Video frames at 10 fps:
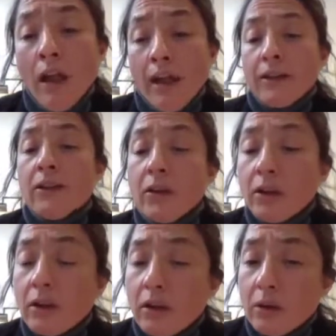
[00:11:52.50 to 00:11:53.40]

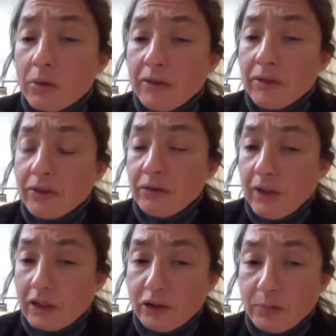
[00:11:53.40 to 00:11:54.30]
Here we have a
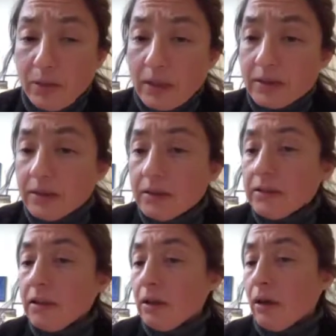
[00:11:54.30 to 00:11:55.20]
diffraction pattern
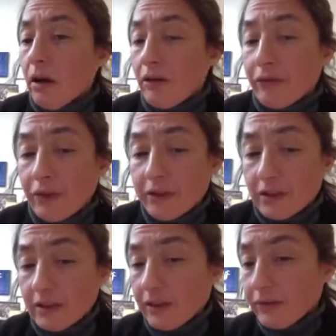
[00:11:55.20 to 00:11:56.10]
of the
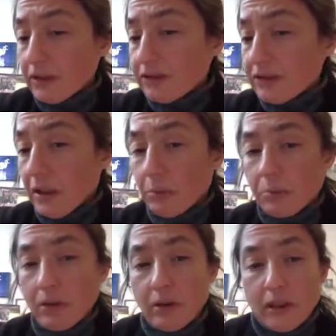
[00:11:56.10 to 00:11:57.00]
reference
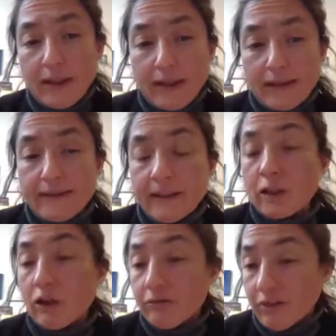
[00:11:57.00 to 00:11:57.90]
sample and the
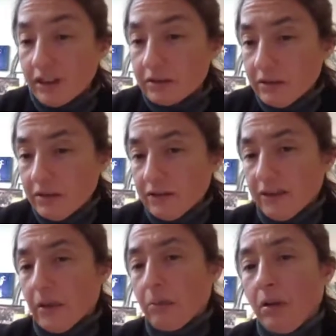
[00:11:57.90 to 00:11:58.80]
converted
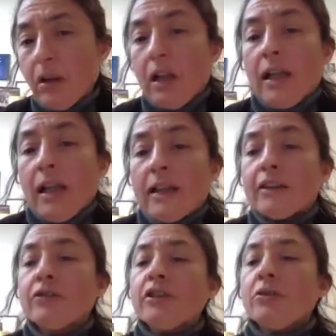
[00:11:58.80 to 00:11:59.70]
sample. And
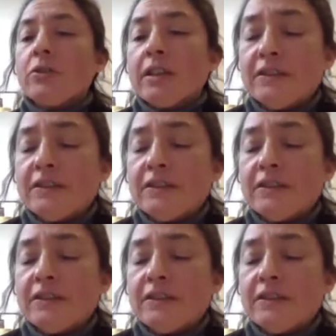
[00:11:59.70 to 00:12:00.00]
actually you can